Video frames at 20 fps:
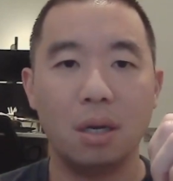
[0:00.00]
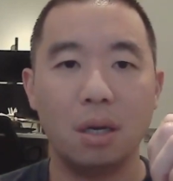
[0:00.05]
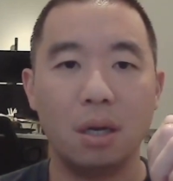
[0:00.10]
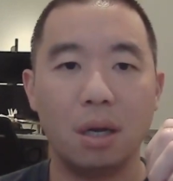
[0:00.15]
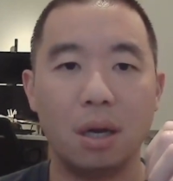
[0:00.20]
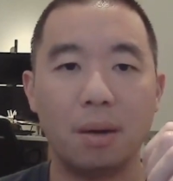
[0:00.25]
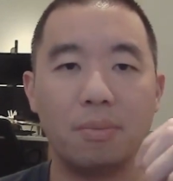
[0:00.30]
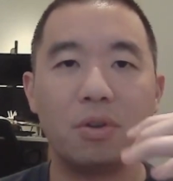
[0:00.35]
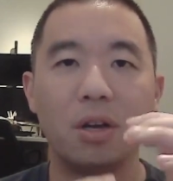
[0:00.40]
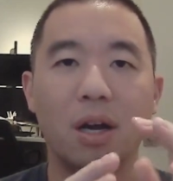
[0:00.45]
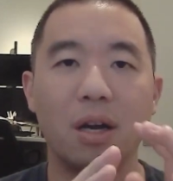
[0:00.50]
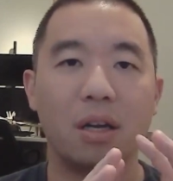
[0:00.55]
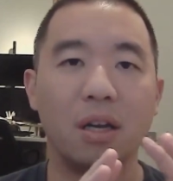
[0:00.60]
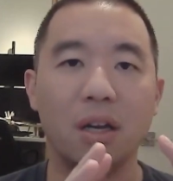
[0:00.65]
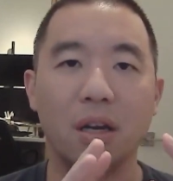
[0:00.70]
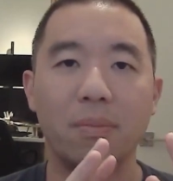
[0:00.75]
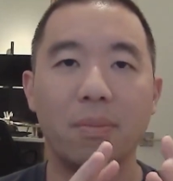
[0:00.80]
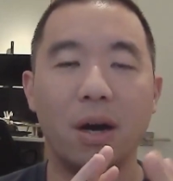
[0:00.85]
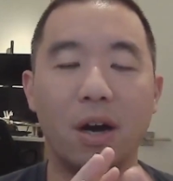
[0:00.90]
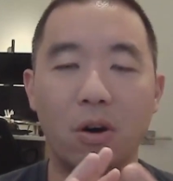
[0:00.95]
I'm
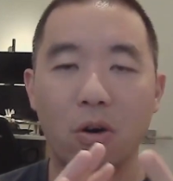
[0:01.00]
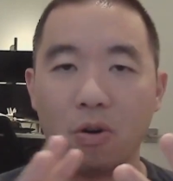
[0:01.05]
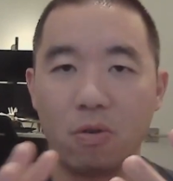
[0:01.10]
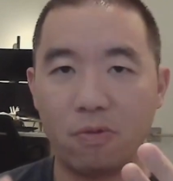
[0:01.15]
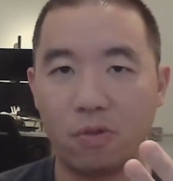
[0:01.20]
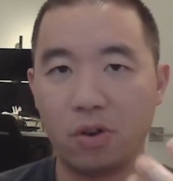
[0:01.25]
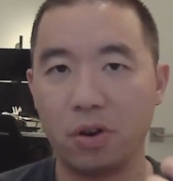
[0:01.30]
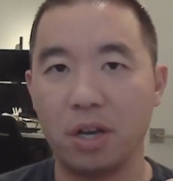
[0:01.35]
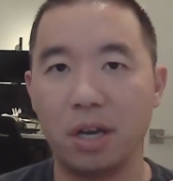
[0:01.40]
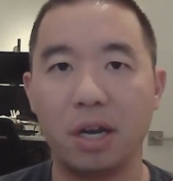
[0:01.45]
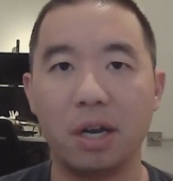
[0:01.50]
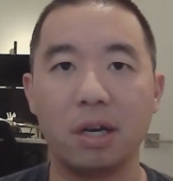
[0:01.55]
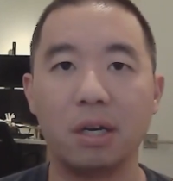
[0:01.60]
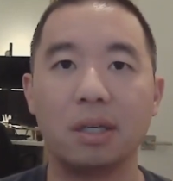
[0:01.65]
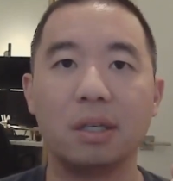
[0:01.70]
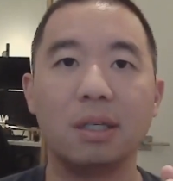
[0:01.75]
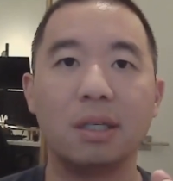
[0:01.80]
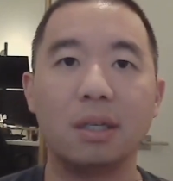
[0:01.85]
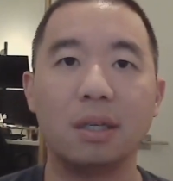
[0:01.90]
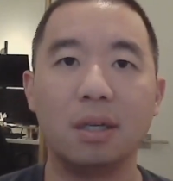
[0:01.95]
talking about over
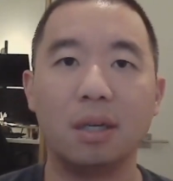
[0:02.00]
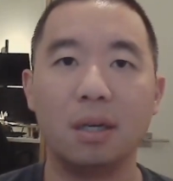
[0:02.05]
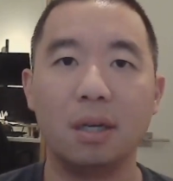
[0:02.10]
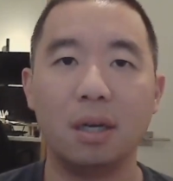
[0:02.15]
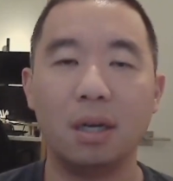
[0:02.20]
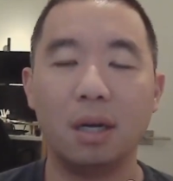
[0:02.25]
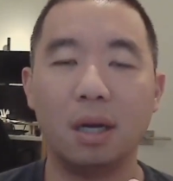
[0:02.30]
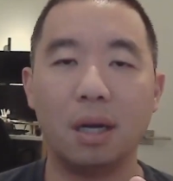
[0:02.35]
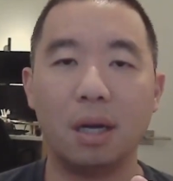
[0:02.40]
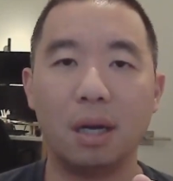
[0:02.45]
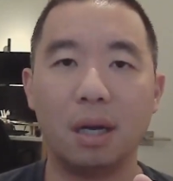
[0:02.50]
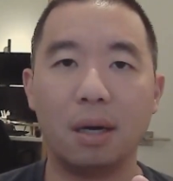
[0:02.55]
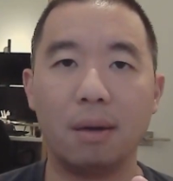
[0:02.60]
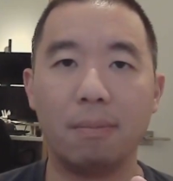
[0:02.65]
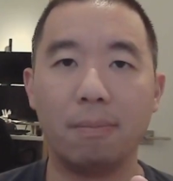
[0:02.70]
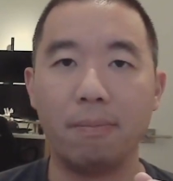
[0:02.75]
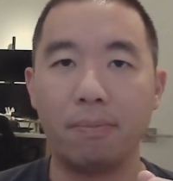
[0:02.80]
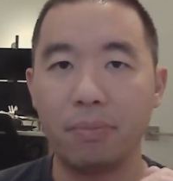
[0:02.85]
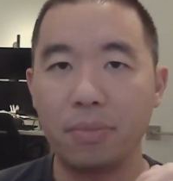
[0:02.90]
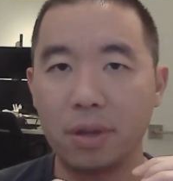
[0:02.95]
years,
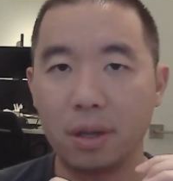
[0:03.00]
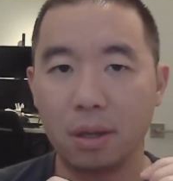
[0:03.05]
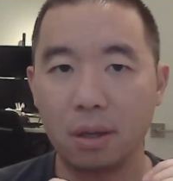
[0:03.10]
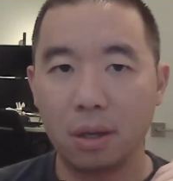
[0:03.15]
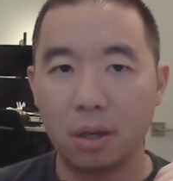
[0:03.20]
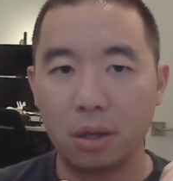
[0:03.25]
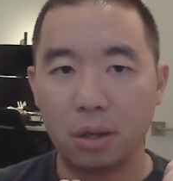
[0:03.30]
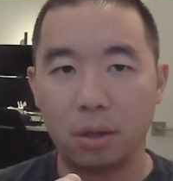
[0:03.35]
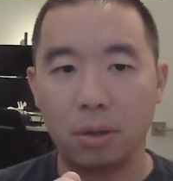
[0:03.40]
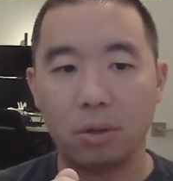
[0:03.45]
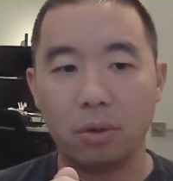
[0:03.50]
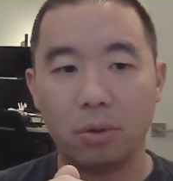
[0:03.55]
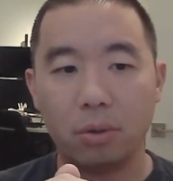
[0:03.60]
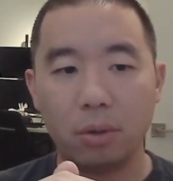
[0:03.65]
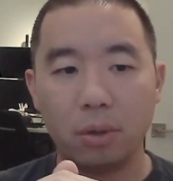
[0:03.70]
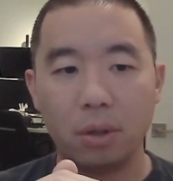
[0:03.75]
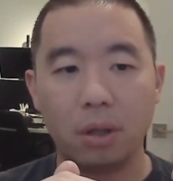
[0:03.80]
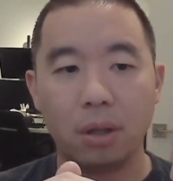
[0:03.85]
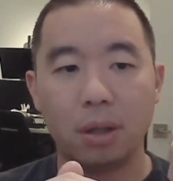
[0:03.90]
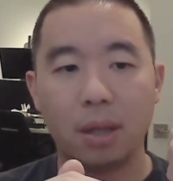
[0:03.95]

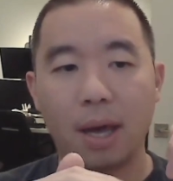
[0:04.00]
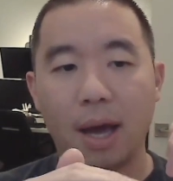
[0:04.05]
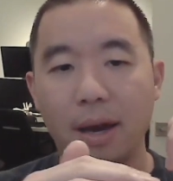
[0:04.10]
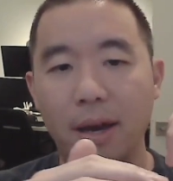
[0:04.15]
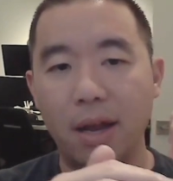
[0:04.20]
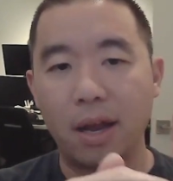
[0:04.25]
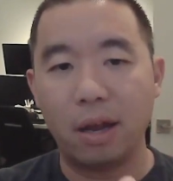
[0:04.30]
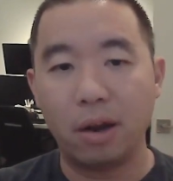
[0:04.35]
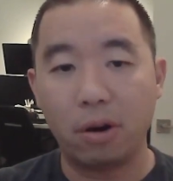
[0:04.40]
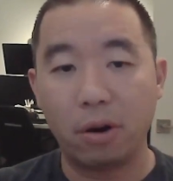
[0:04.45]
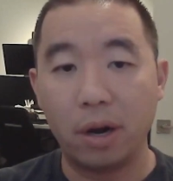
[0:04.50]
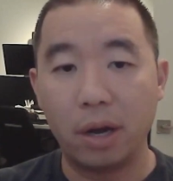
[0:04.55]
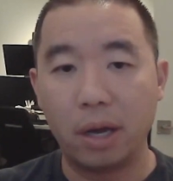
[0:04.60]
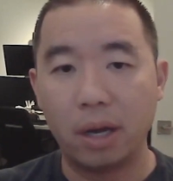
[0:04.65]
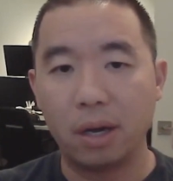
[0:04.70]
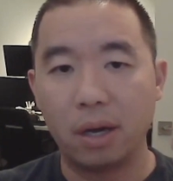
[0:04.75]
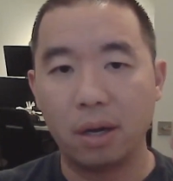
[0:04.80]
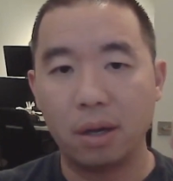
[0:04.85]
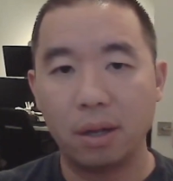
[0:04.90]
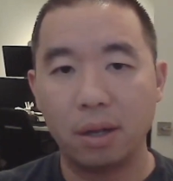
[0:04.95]
that
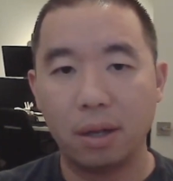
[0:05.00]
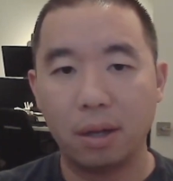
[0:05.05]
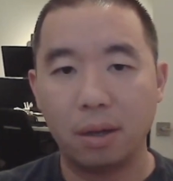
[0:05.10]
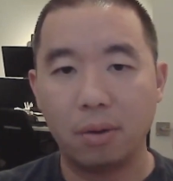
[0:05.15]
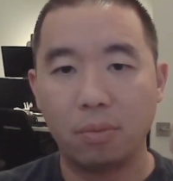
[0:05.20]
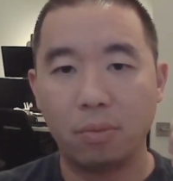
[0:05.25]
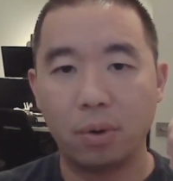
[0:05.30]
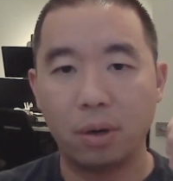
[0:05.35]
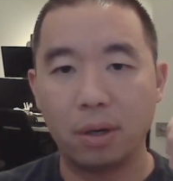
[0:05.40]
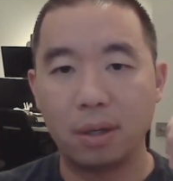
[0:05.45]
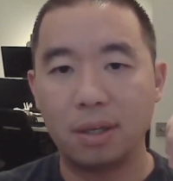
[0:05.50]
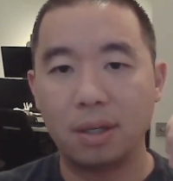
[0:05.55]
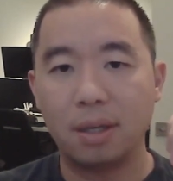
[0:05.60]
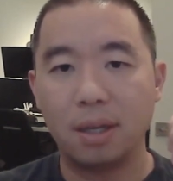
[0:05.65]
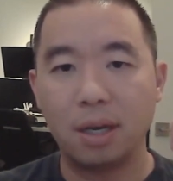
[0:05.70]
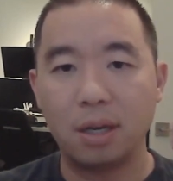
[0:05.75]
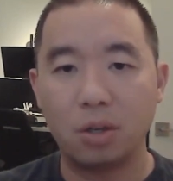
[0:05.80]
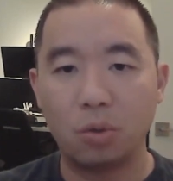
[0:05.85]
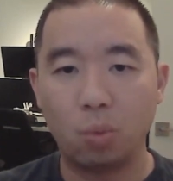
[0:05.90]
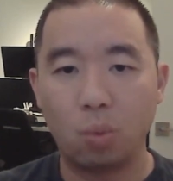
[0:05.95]
area where it
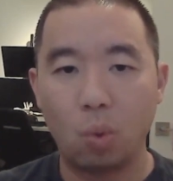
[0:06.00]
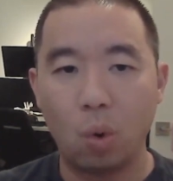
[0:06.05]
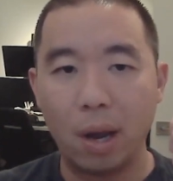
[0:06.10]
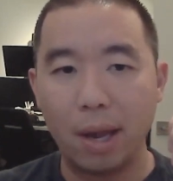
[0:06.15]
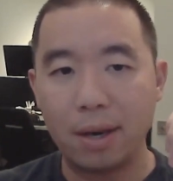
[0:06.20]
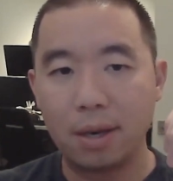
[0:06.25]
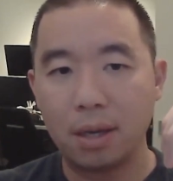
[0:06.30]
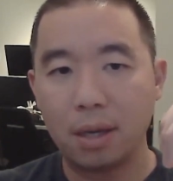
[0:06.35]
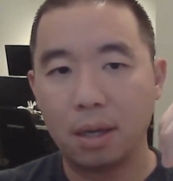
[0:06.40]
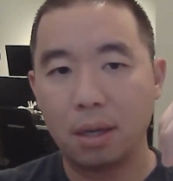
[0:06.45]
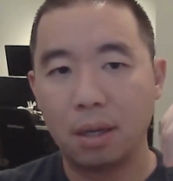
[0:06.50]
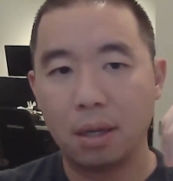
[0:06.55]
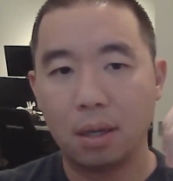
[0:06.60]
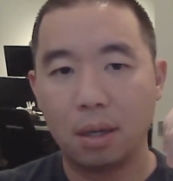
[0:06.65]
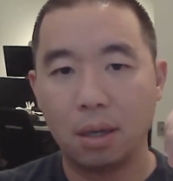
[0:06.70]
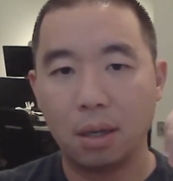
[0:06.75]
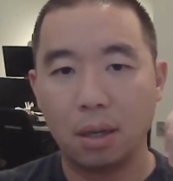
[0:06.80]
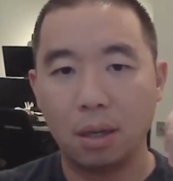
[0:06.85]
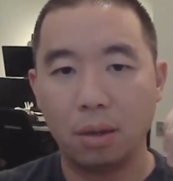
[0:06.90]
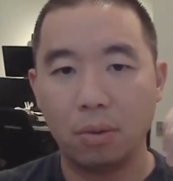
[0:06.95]
stays wet
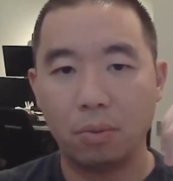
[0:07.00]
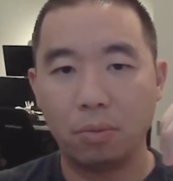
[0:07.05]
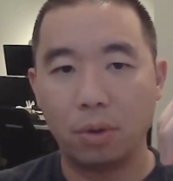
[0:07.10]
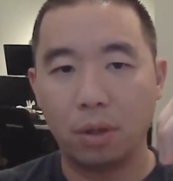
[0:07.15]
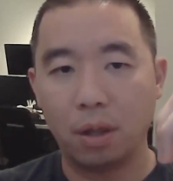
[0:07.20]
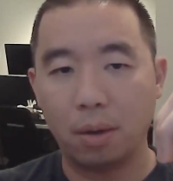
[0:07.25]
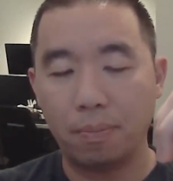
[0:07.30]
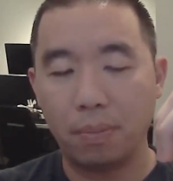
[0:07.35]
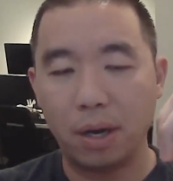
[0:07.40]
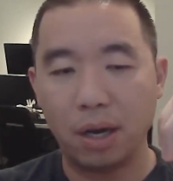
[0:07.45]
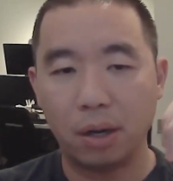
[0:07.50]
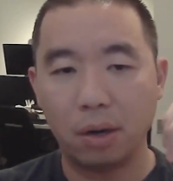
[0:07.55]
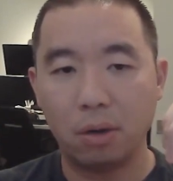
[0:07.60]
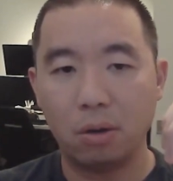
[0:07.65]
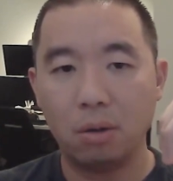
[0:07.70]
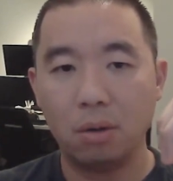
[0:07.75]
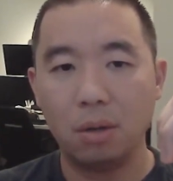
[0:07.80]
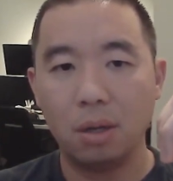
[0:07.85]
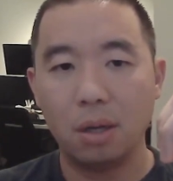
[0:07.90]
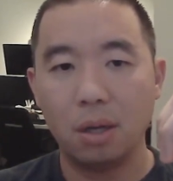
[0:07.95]
with a
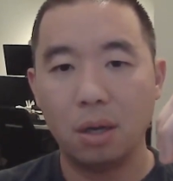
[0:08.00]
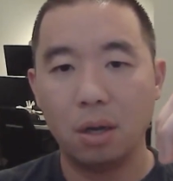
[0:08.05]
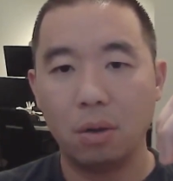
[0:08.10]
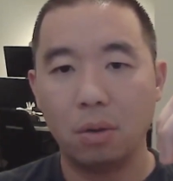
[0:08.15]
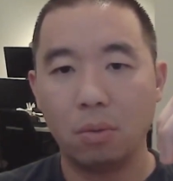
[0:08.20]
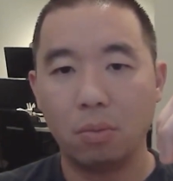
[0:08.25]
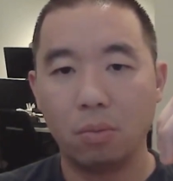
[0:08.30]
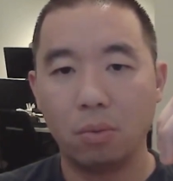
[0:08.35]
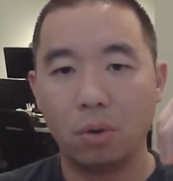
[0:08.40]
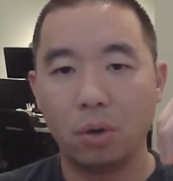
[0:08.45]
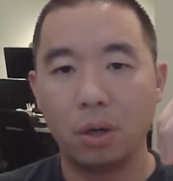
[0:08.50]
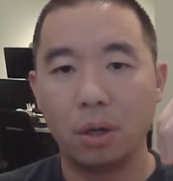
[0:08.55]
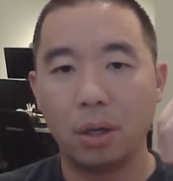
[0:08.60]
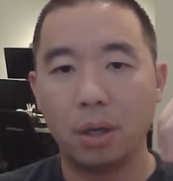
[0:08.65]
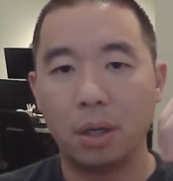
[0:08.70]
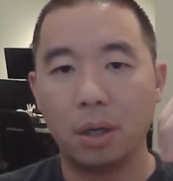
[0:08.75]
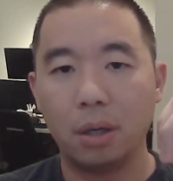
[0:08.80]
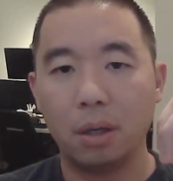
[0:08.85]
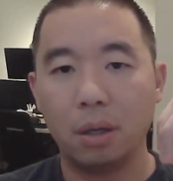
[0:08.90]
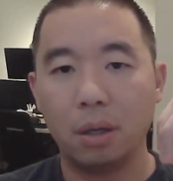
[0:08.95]
puddle would